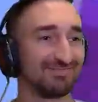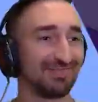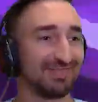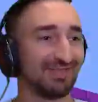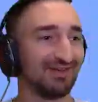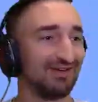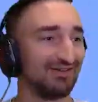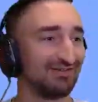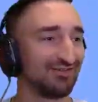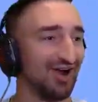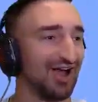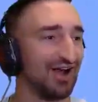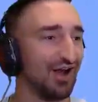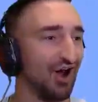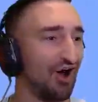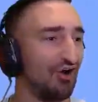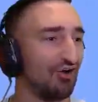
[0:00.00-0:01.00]
All
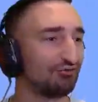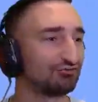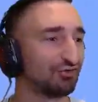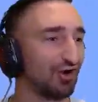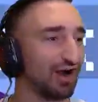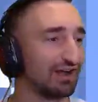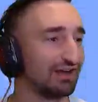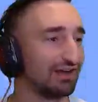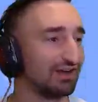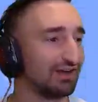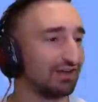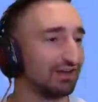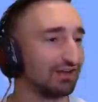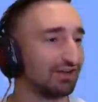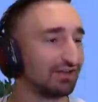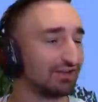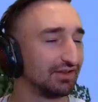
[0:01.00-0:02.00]
right, all right. Where are they
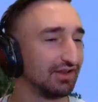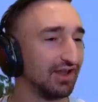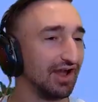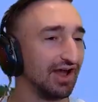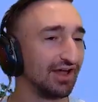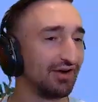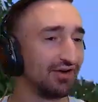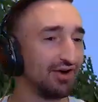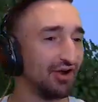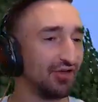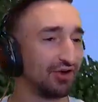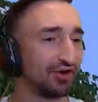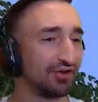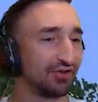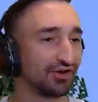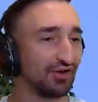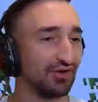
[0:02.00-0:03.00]
at? I don't know.
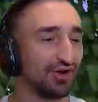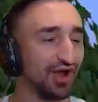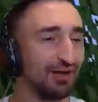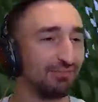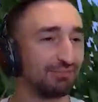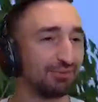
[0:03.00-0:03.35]
They're either going up